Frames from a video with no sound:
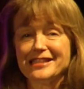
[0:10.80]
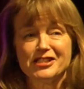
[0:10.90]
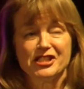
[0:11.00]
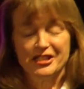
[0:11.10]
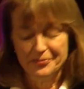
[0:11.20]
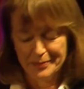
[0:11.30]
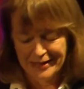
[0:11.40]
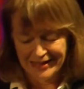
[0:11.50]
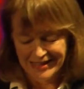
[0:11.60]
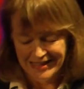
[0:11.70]
the
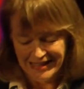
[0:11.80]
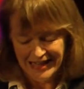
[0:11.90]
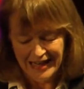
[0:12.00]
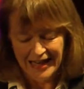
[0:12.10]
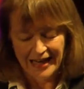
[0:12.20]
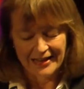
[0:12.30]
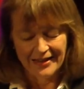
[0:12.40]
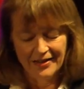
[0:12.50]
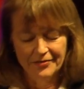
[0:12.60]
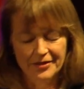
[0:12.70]
achievements
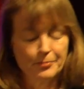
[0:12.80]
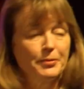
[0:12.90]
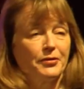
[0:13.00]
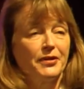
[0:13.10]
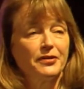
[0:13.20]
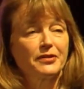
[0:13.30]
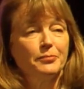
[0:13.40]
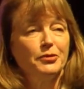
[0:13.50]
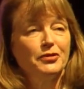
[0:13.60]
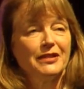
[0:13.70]
of the Imperial
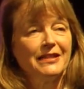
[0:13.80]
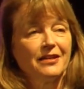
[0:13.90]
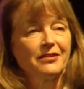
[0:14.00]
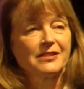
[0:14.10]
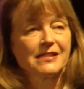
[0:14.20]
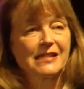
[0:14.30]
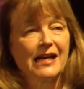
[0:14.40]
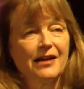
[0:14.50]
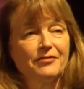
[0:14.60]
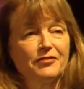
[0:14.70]
community, our
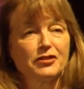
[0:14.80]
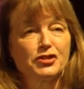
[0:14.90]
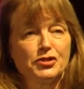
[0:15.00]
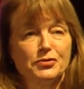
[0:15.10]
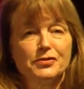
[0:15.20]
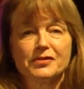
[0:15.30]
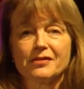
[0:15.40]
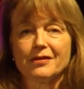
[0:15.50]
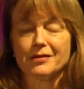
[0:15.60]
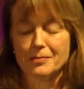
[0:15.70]
staff, our students,
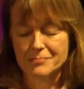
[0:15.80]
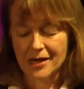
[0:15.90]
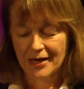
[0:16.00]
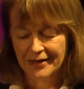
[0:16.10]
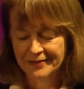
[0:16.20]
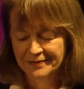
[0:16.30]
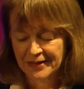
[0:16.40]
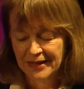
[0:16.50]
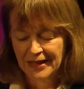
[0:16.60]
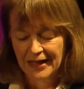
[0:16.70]
our alumni,
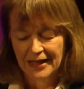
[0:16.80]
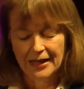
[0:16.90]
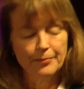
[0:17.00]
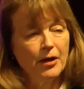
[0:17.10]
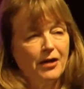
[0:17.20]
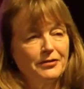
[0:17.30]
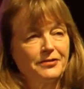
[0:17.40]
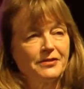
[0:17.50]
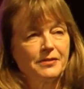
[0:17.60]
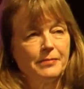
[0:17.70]
and I'm
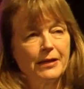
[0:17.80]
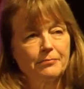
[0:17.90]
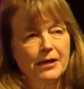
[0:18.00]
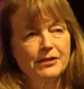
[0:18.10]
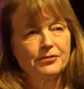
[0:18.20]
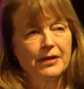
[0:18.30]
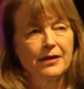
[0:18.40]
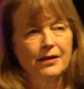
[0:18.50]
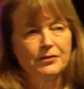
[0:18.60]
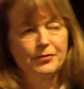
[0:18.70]
honored to make my
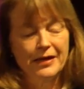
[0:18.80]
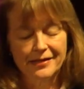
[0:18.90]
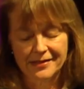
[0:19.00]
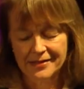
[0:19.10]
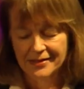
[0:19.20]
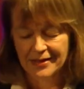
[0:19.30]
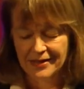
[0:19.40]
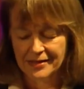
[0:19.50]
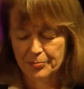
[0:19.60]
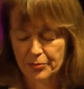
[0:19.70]
address
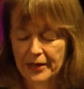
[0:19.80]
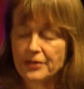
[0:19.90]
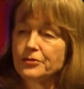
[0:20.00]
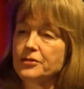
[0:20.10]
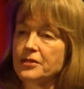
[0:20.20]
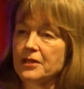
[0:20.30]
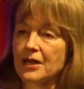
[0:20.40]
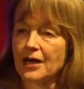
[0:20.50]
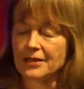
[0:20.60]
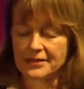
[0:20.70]
as a prelude to the
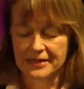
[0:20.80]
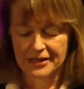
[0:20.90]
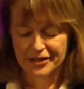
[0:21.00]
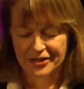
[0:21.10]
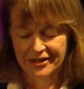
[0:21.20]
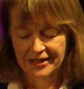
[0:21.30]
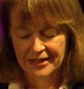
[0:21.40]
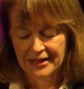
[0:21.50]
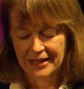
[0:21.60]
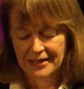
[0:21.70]
gala dinner
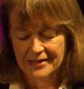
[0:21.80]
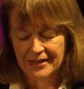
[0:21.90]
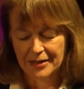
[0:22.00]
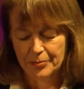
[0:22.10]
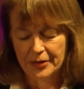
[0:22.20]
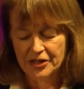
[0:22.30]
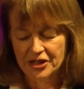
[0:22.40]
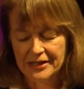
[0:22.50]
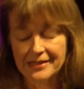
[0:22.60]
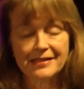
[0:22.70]

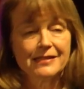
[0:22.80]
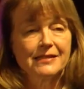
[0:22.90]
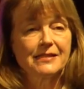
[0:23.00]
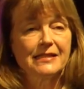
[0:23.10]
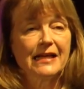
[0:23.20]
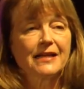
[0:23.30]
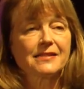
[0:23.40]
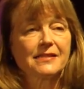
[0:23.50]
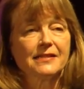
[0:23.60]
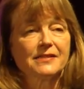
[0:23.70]
celebration, as it's the
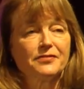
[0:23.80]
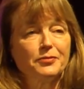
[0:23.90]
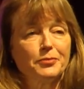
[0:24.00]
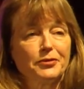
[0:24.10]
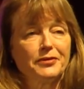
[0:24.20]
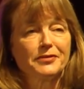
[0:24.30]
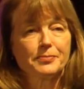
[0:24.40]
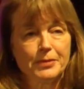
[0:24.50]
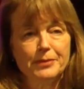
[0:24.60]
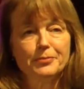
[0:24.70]
excellence of Imperial's
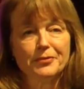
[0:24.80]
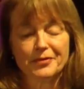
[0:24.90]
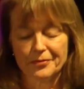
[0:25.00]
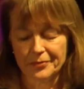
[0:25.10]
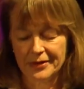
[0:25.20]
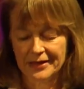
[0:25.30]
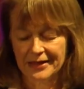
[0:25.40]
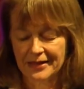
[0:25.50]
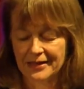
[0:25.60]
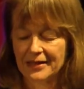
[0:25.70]
people that
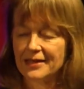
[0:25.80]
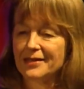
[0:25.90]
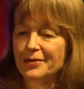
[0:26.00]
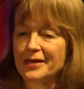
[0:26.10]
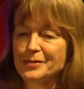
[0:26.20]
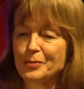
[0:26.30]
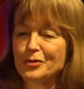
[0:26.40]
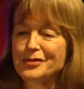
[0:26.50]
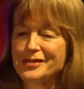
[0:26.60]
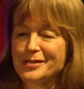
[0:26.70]
really has
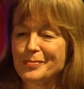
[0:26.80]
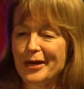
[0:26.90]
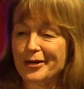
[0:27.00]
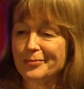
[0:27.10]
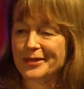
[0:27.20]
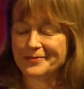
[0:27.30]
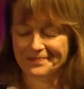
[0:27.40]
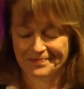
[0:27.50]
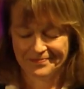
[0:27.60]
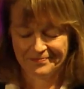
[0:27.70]
most inspired me.
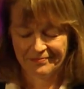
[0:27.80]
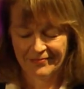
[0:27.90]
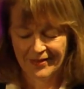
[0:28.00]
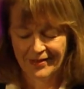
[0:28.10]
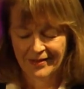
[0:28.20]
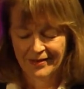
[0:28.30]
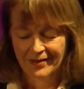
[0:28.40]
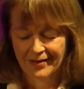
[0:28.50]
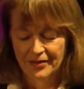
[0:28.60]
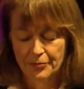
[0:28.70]

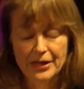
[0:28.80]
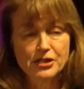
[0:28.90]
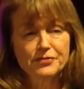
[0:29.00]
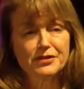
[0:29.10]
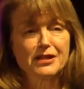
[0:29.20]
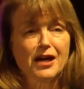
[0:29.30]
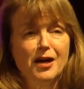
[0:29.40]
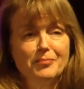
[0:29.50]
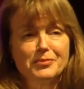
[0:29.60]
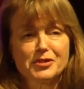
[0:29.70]
The range of
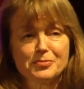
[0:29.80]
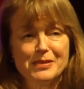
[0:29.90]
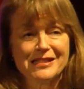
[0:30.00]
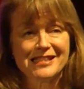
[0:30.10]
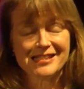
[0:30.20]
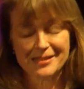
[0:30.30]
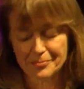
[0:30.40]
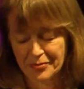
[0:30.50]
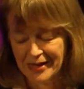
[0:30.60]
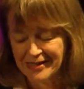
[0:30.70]
accomplishments is
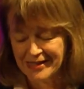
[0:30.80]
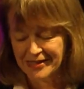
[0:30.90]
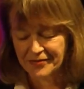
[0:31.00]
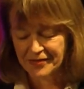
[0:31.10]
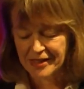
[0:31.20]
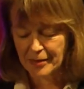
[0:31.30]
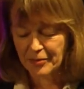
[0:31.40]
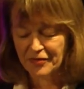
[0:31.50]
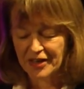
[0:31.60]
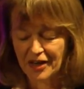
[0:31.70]
impressive. Some
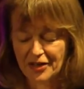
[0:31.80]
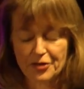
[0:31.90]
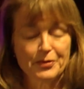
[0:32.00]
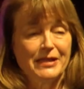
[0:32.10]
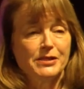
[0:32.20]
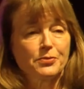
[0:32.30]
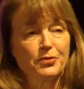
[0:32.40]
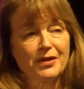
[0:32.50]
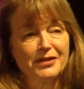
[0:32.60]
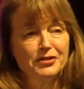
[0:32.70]
of the honorees
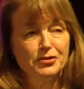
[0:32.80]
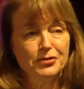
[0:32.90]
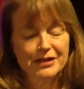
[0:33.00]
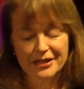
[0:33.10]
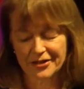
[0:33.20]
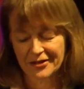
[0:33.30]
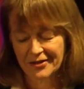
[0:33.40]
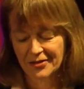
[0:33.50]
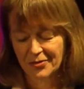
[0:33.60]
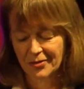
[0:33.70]
were on the New
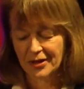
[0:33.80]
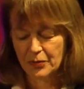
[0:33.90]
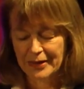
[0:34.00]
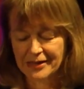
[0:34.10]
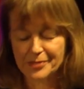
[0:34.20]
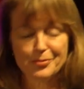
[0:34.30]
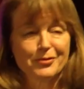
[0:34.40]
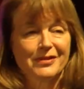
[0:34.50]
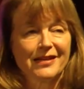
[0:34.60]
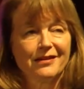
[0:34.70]
Year or Queen's
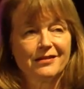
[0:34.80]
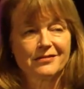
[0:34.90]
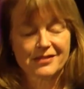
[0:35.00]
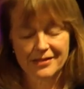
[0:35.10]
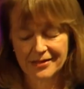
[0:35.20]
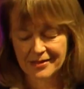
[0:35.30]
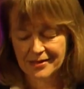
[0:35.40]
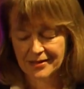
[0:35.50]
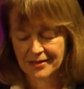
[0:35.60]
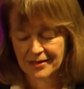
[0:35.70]
Birthday Honors List.